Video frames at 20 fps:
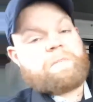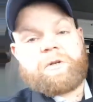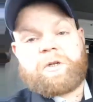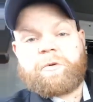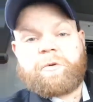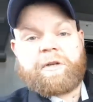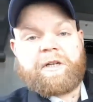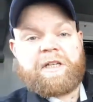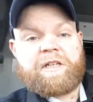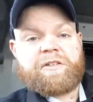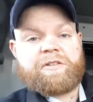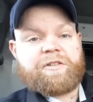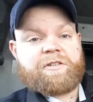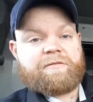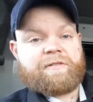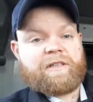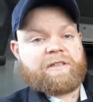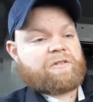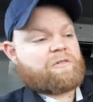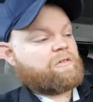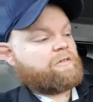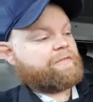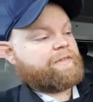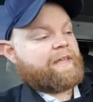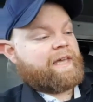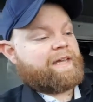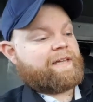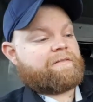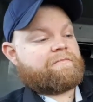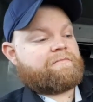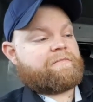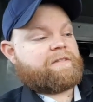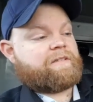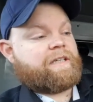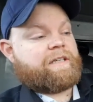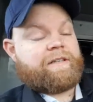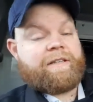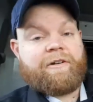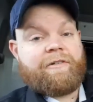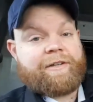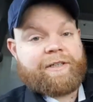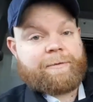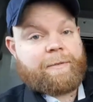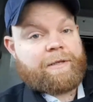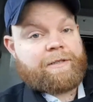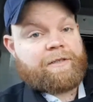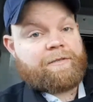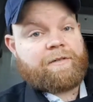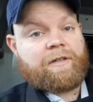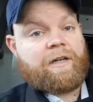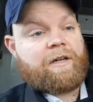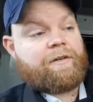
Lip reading: couple of quid each? They're not expensive